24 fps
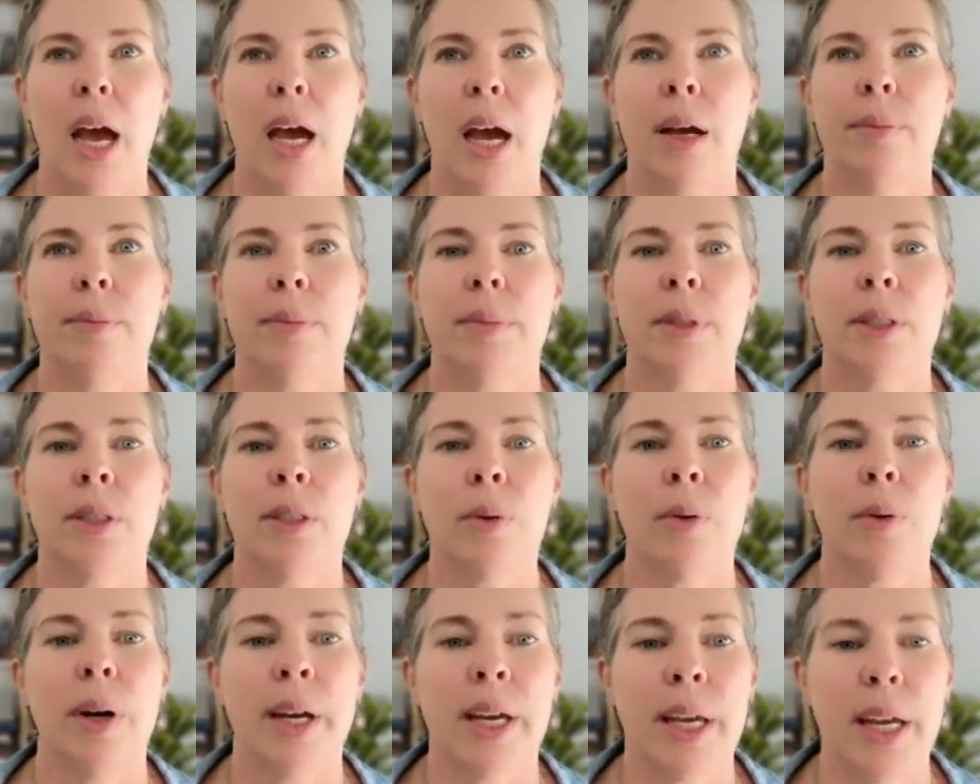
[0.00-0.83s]

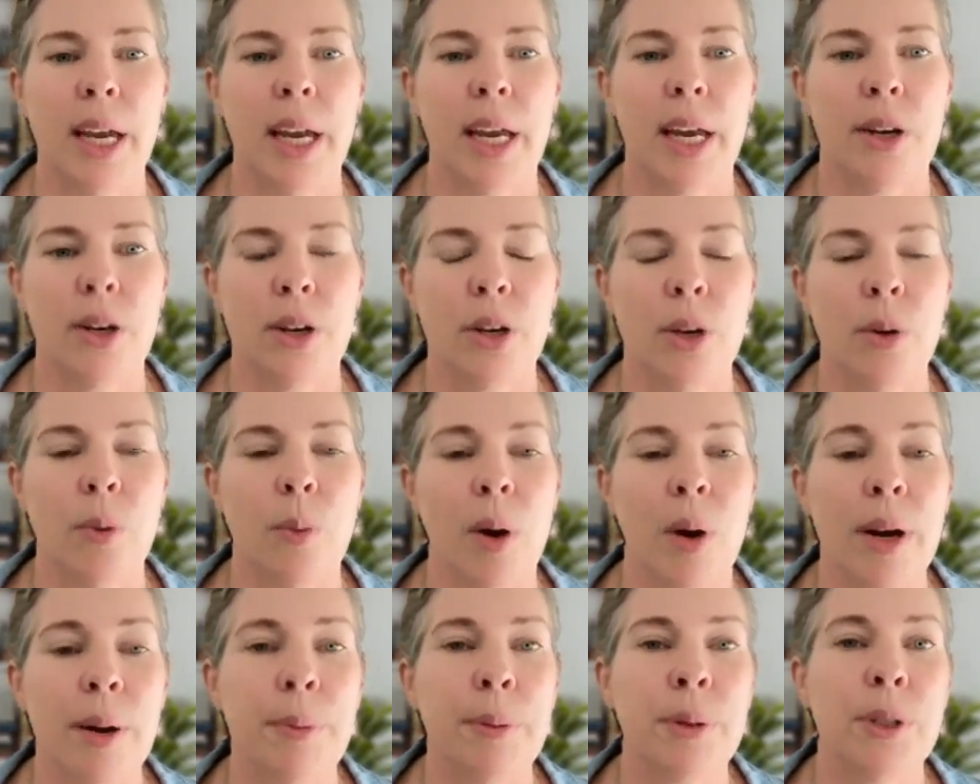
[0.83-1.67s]
So again, you
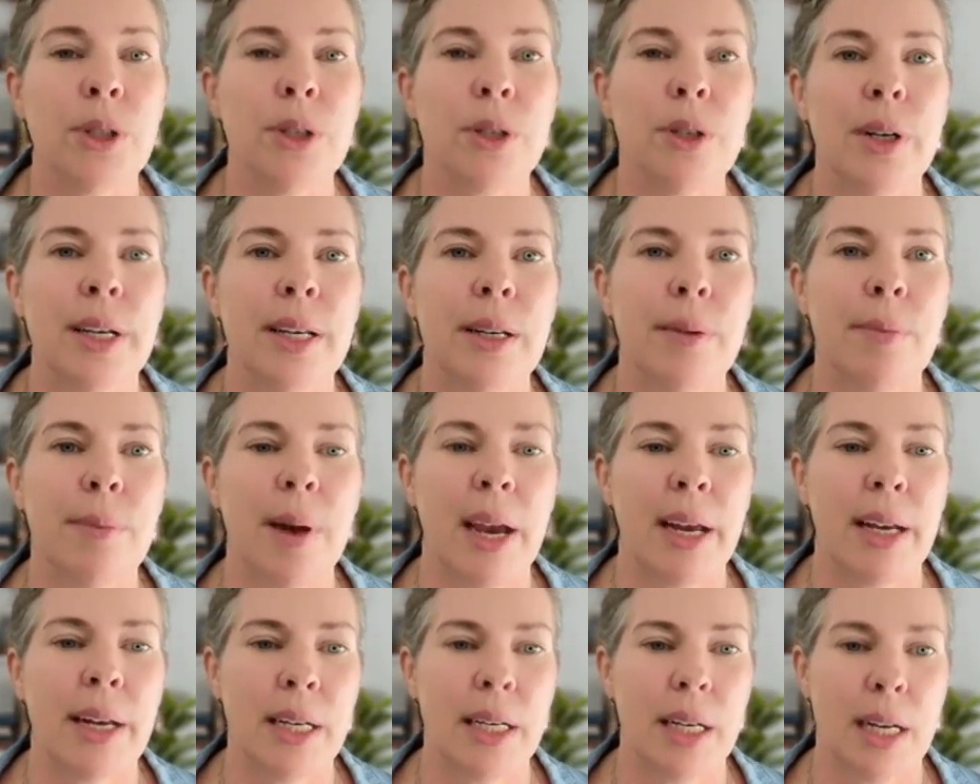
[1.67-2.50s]
want to put your lead
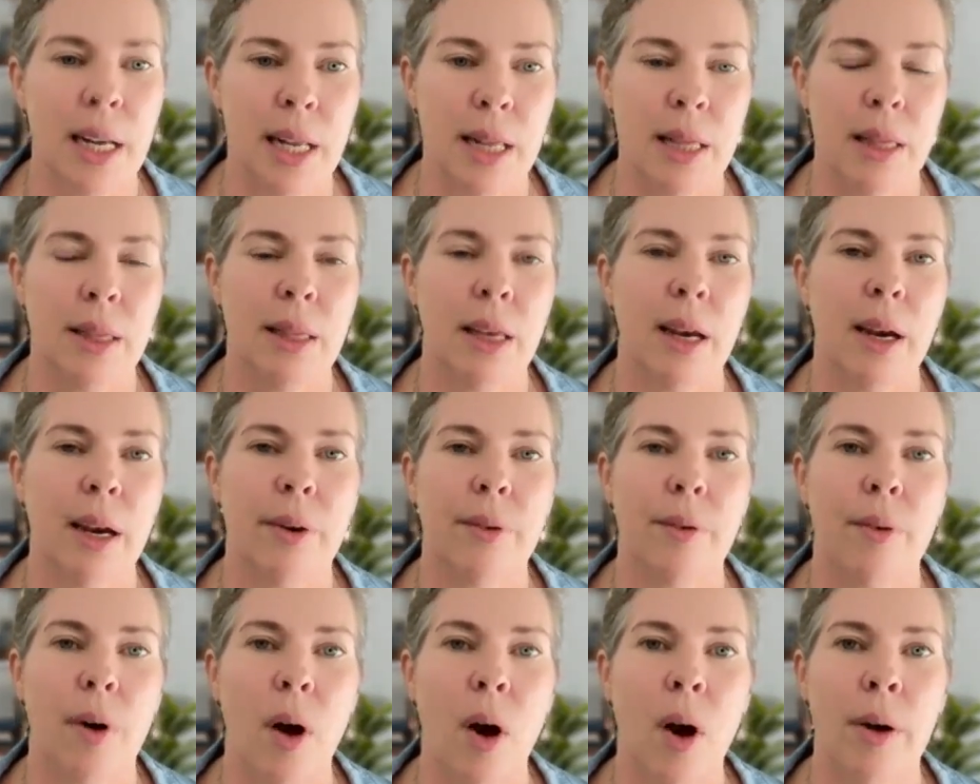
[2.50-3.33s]
magnet in
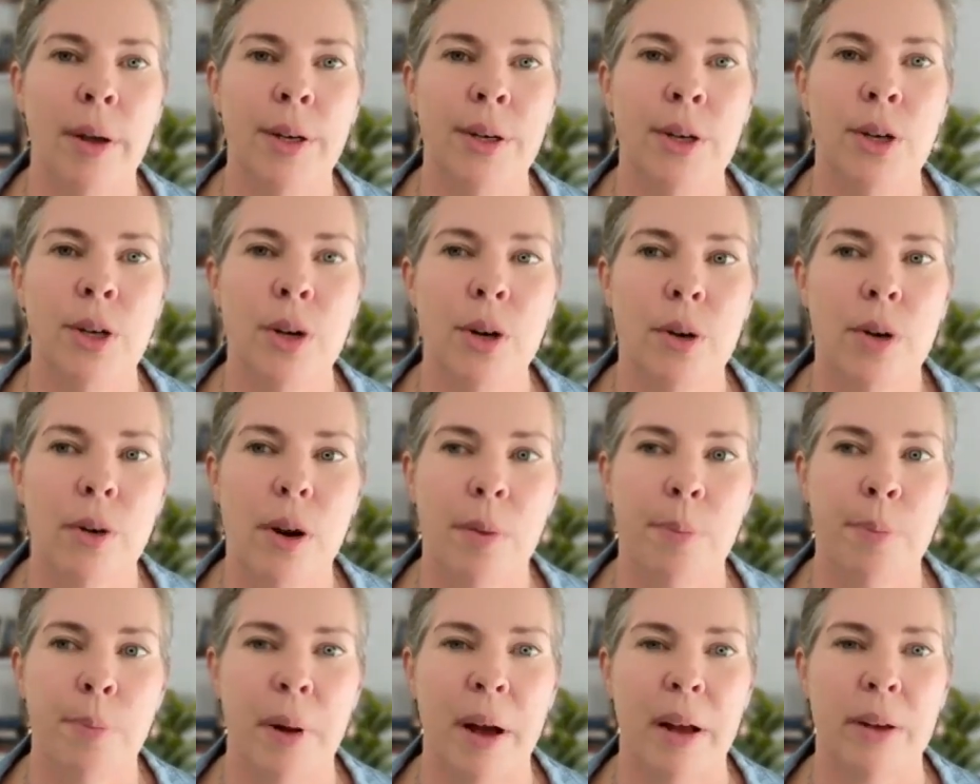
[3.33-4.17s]
there on your
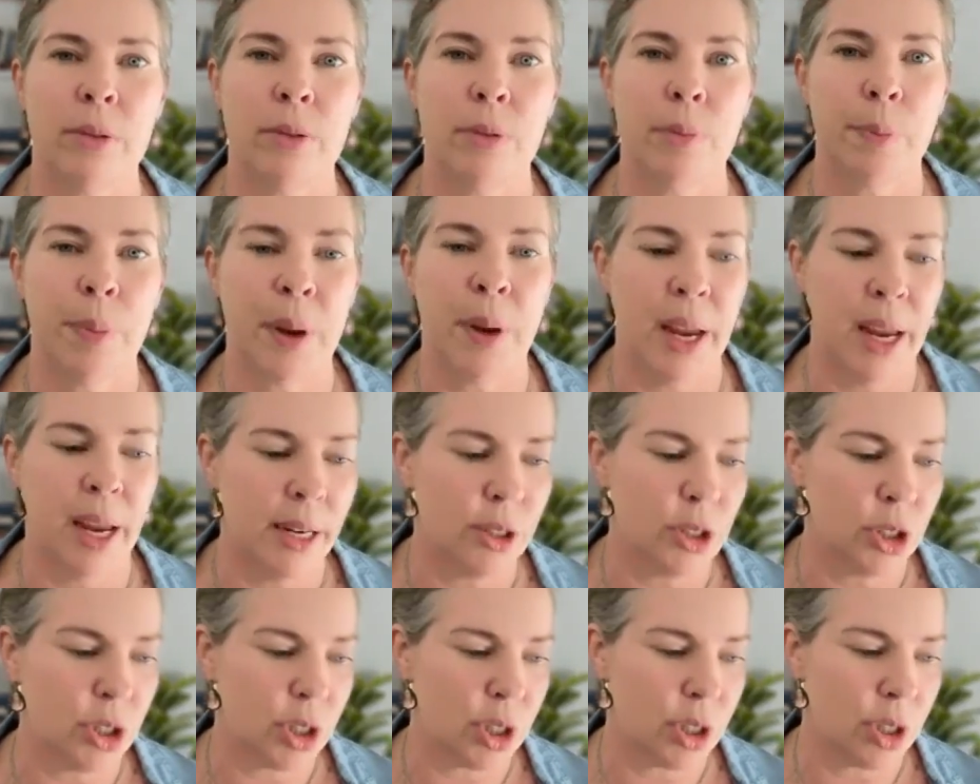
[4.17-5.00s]
About
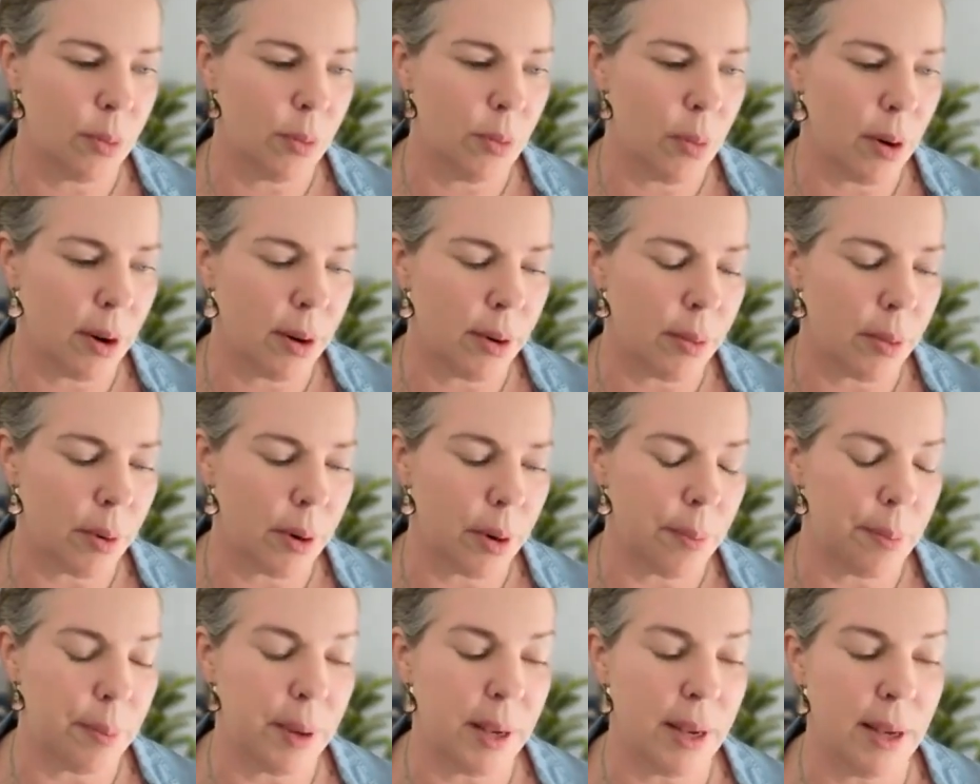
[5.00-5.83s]
page, somewhere
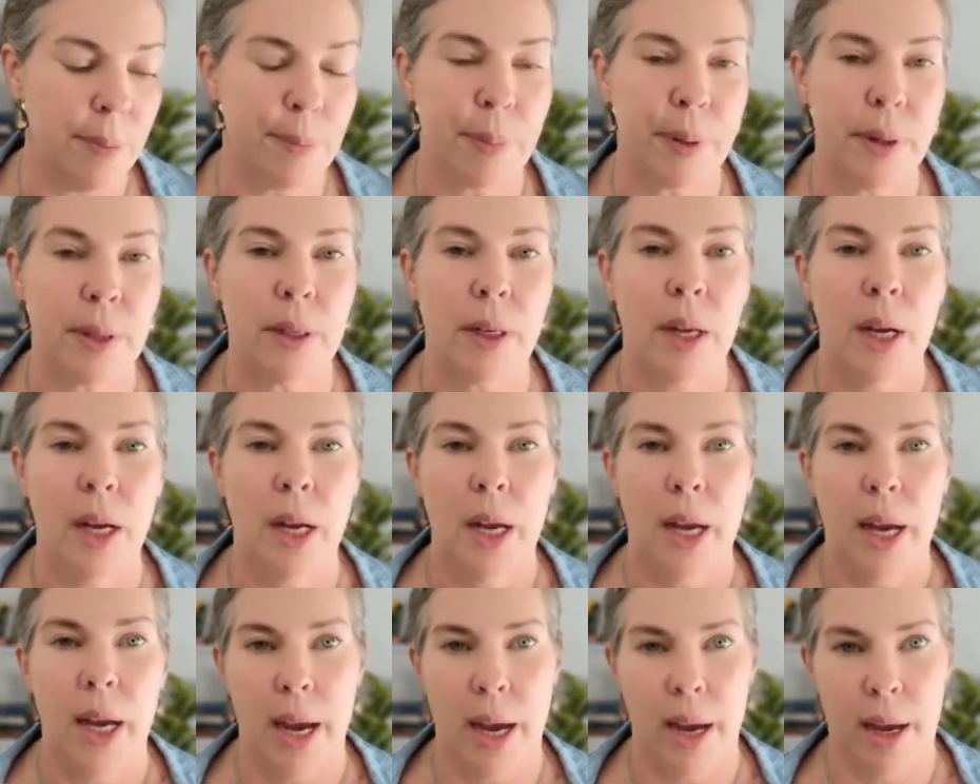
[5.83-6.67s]
where people
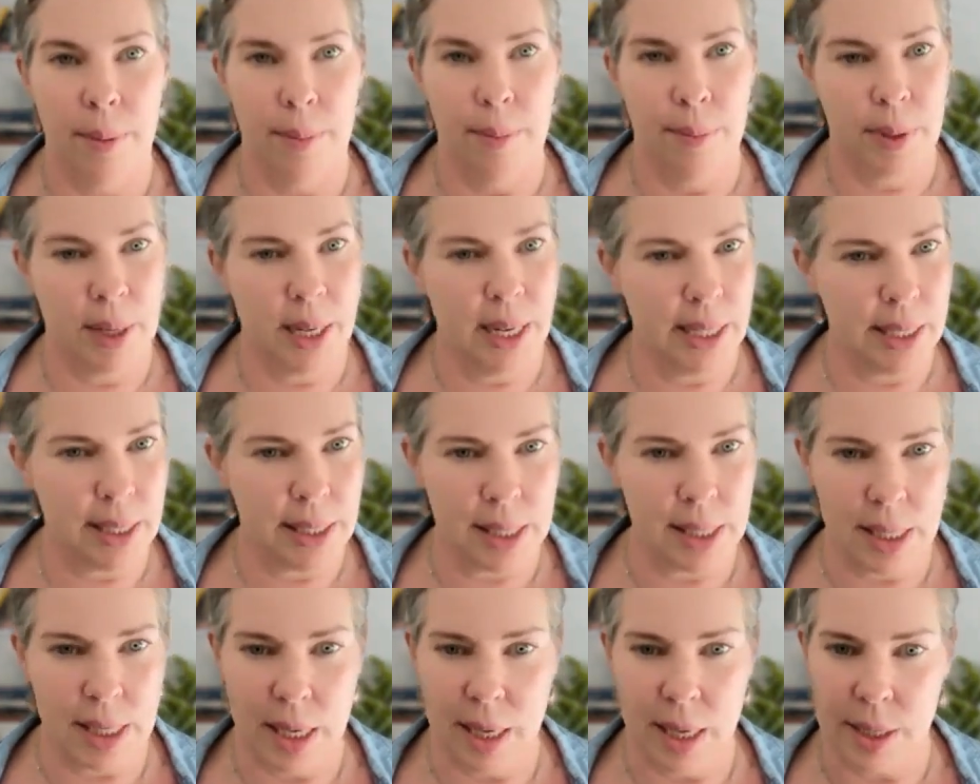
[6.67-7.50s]
can
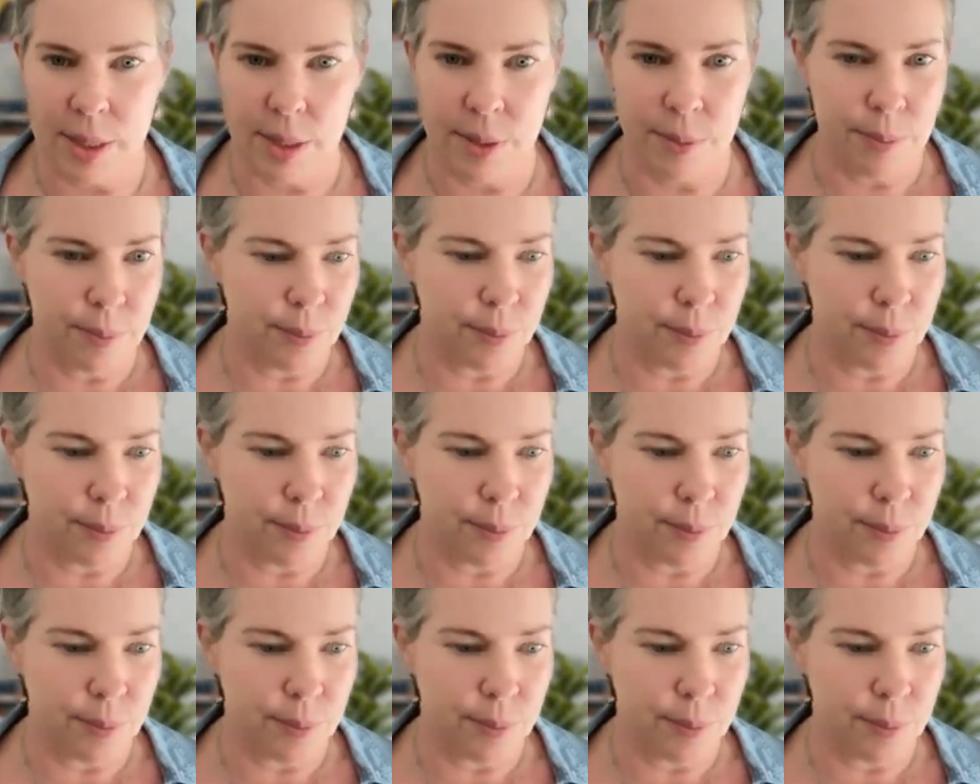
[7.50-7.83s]
see it.